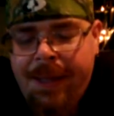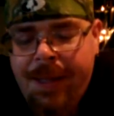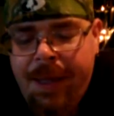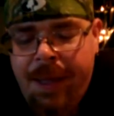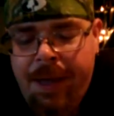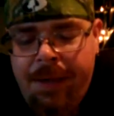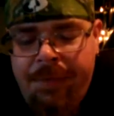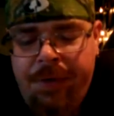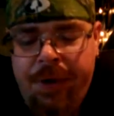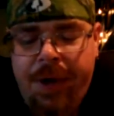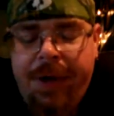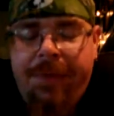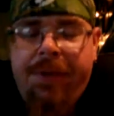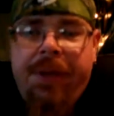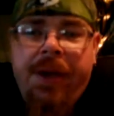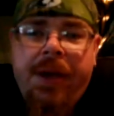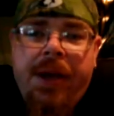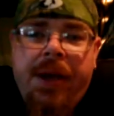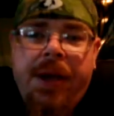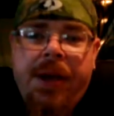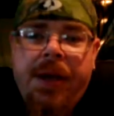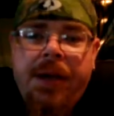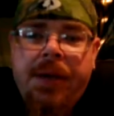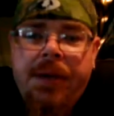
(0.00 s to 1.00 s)
If you have
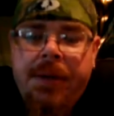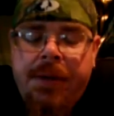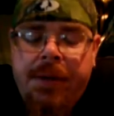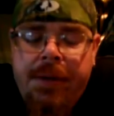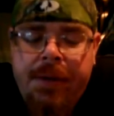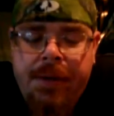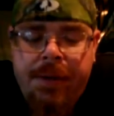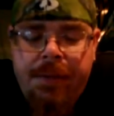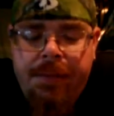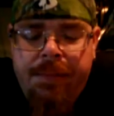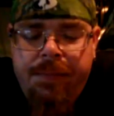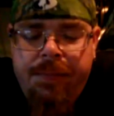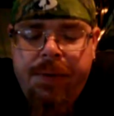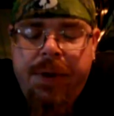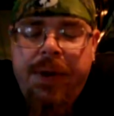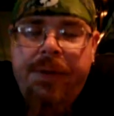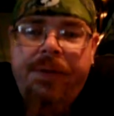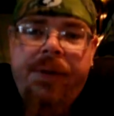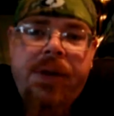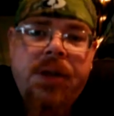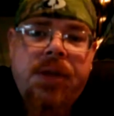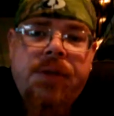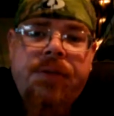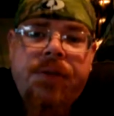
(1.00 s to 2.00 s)
the
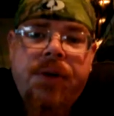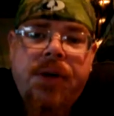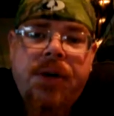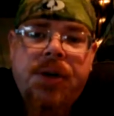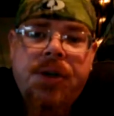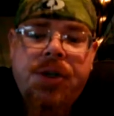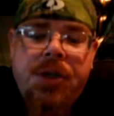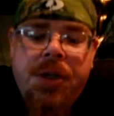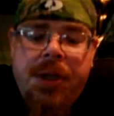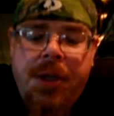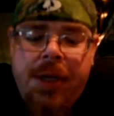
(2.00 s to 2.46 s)
previous version